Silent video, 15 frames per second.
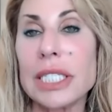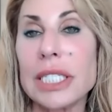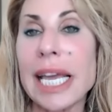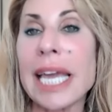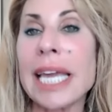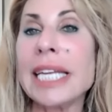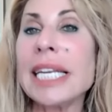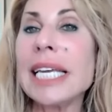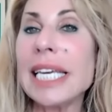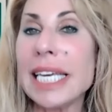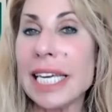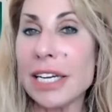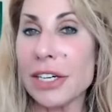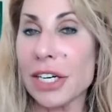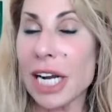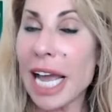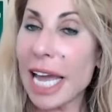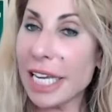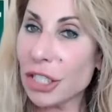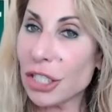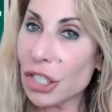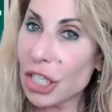Dain Heer,
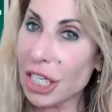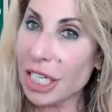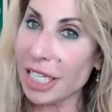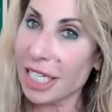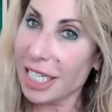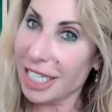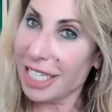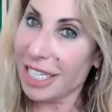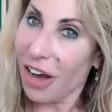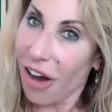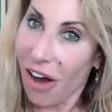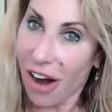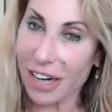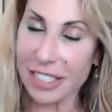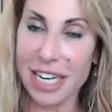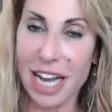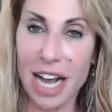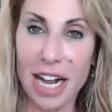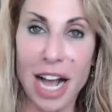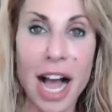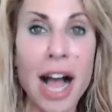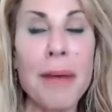H E E
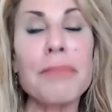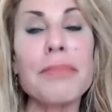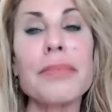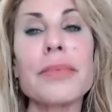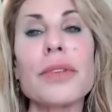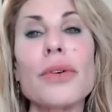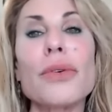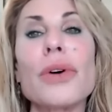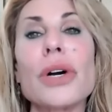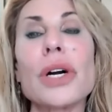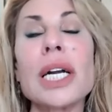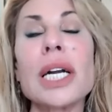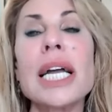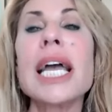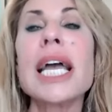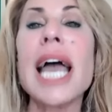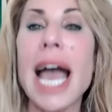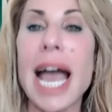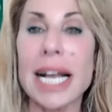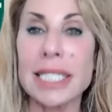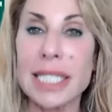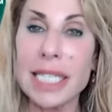R.com or
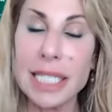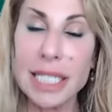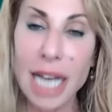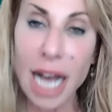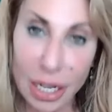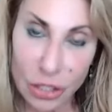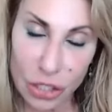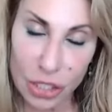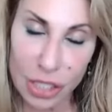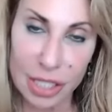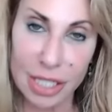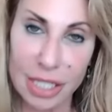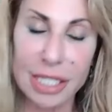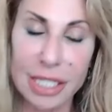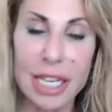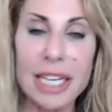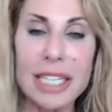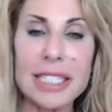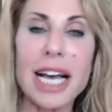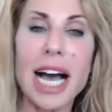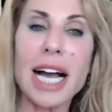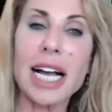
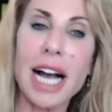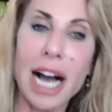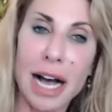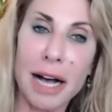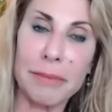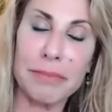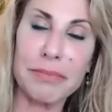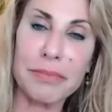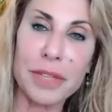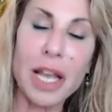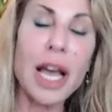accessconsciousness.com.